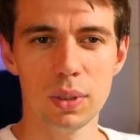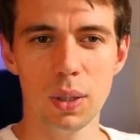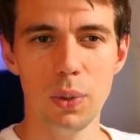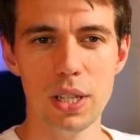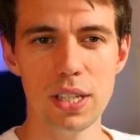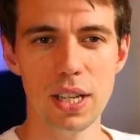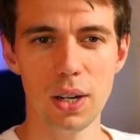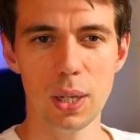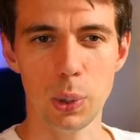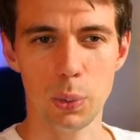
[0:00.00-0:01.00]
We'll see how
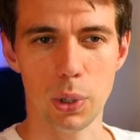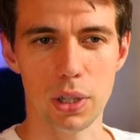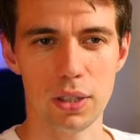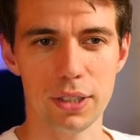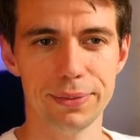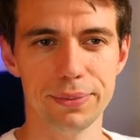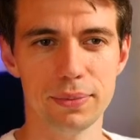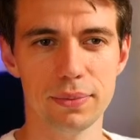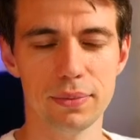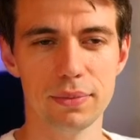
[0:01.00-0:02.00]
that will work out.
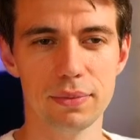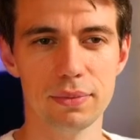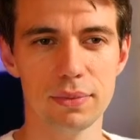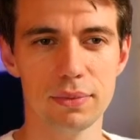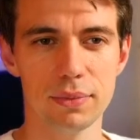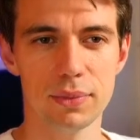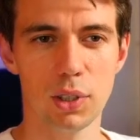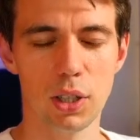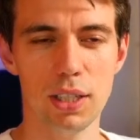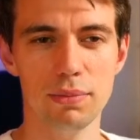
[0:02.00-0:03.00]

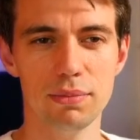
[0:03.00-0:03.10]
Okay.